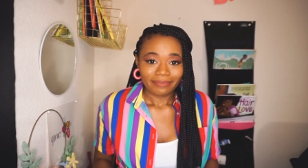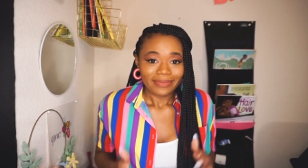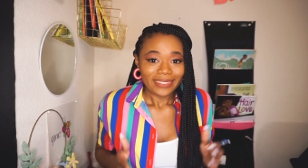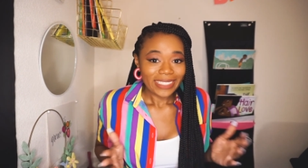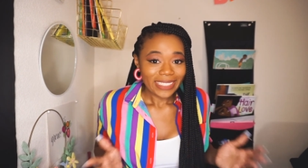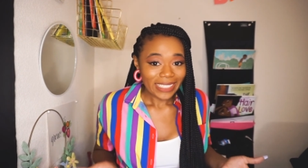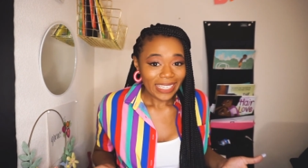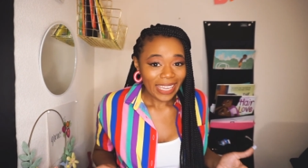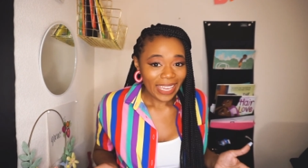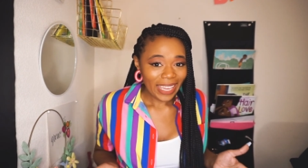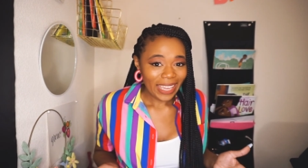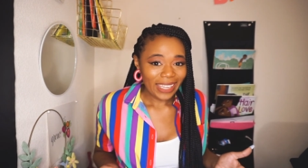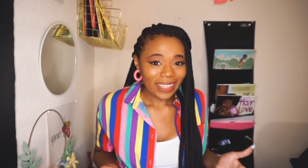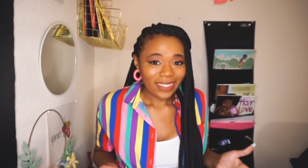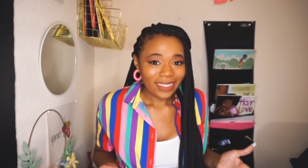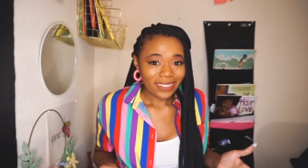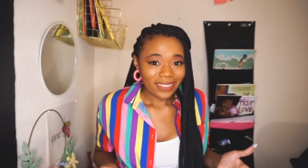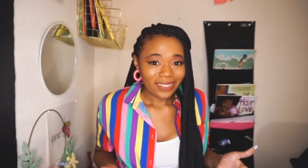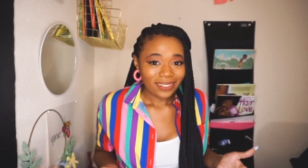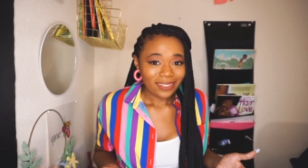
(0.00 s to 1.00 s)
See?
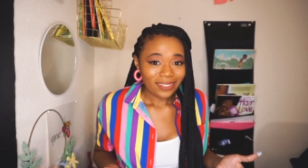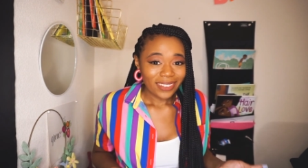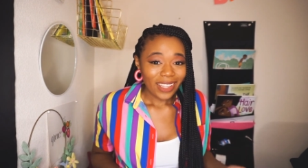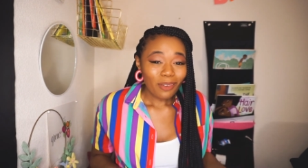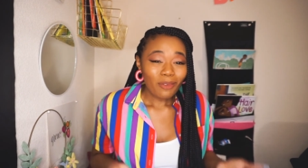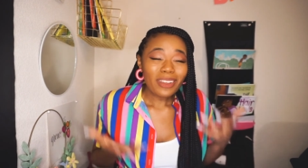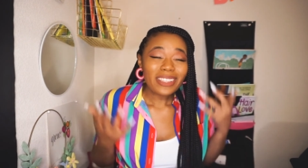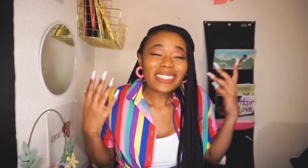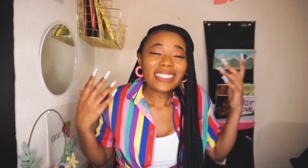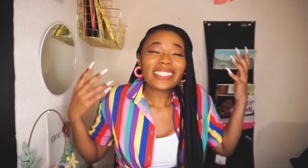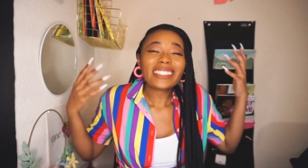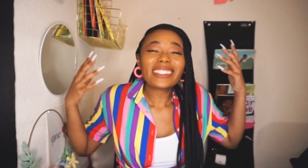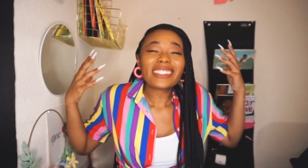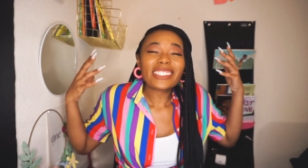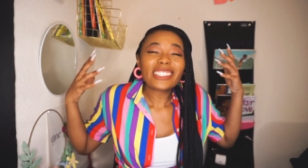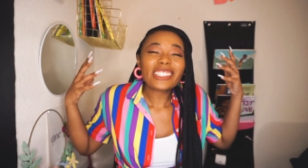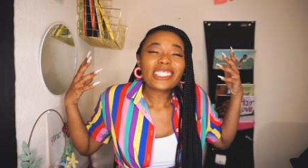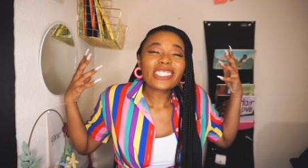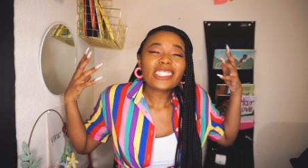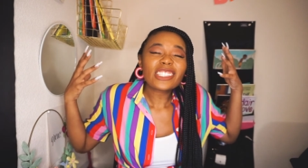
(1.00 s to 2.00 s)
That wasn't
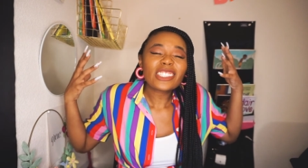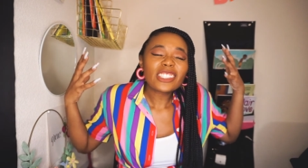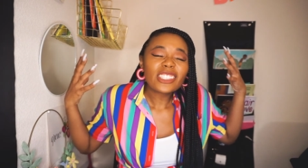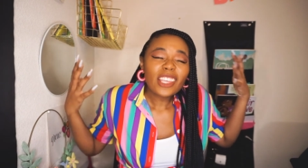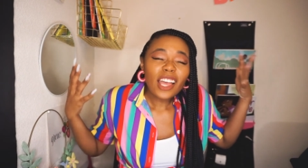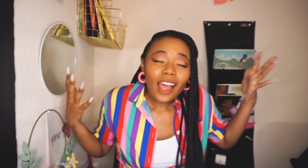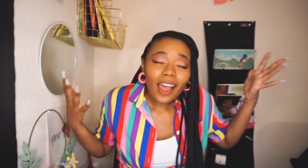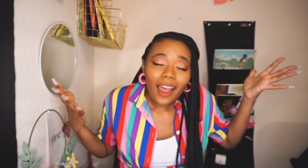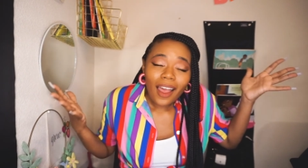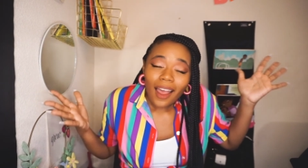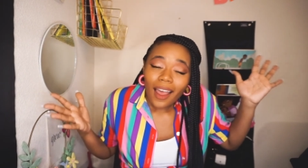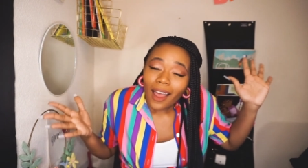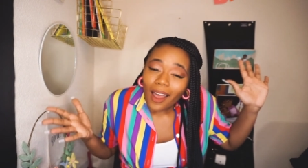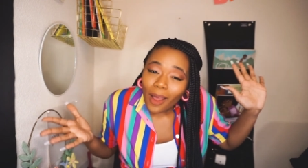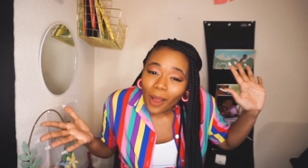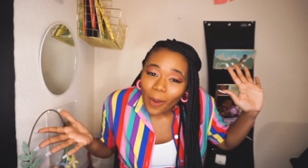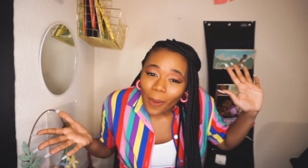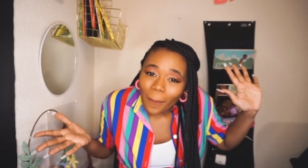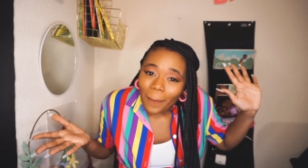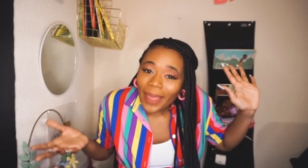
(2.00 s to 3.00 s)

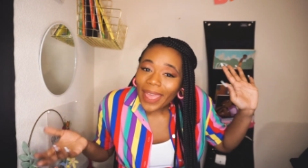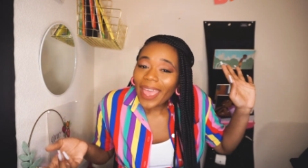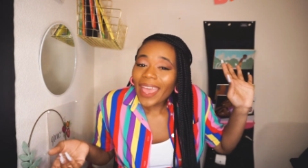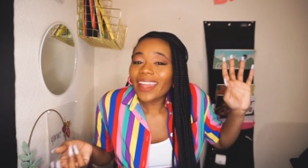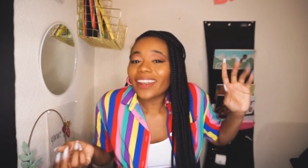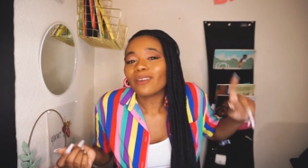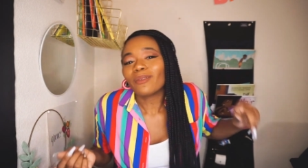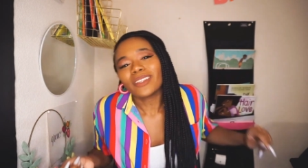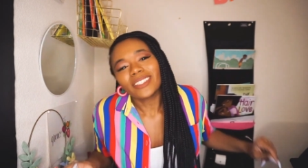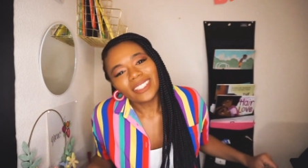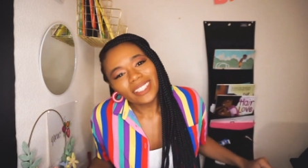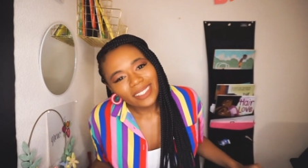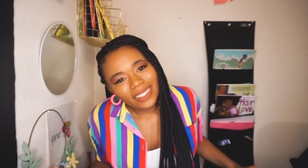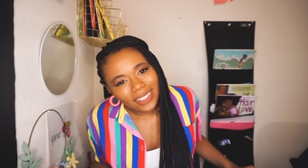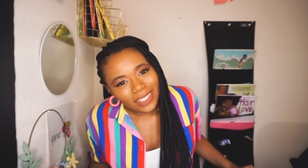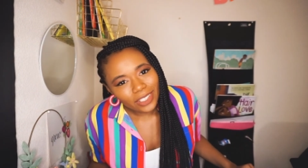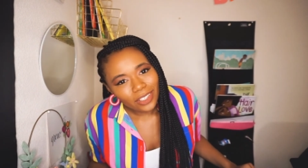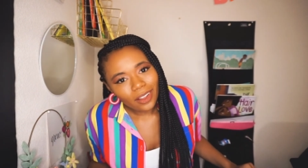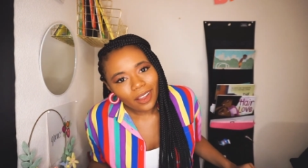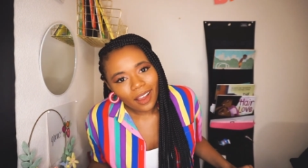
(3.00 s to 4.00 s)
so bad. It was a
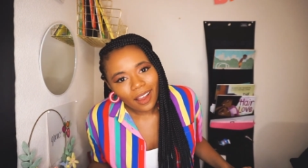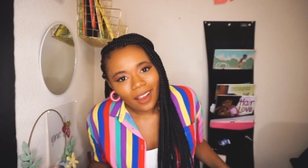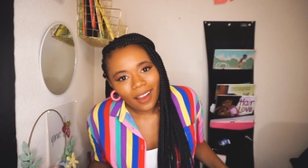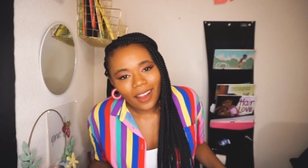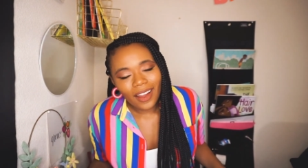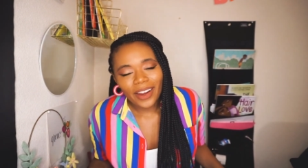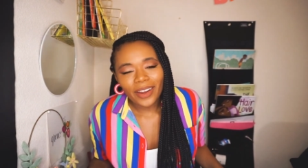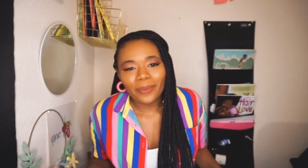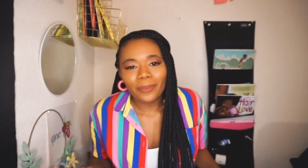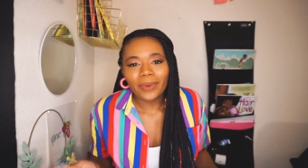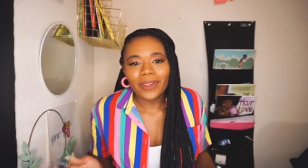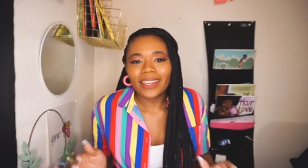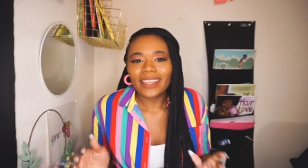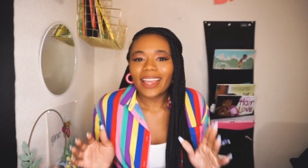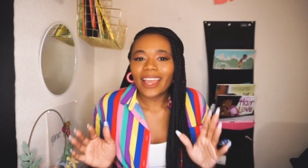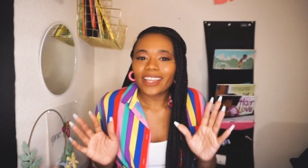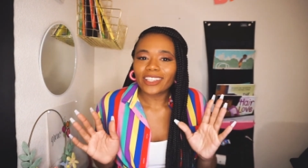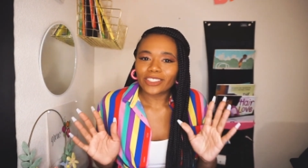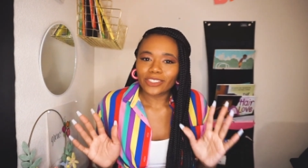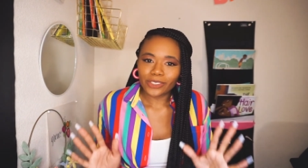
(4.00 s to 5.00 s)
little hard, but
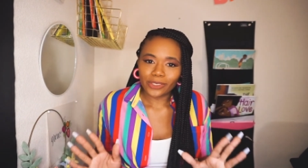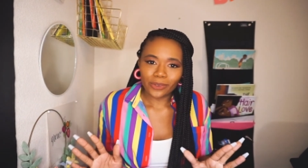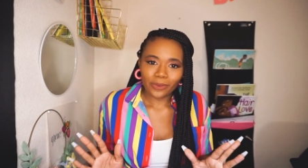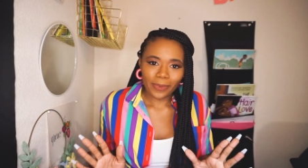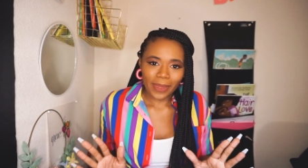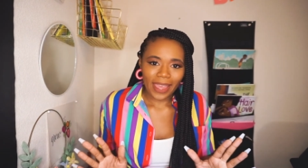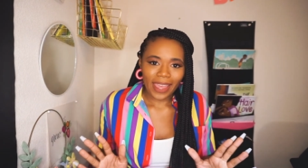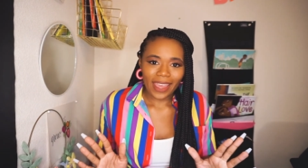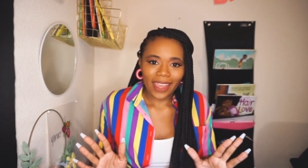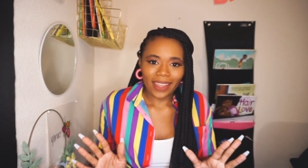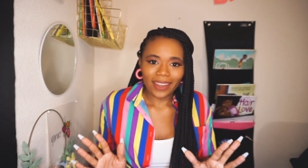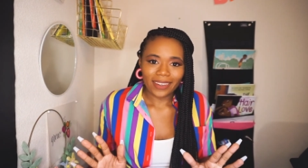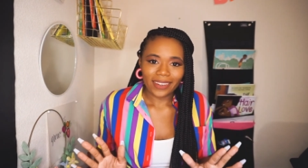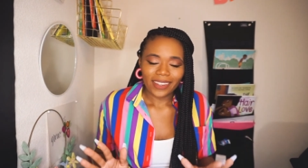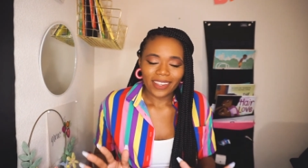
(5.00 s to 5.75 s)
not too bad.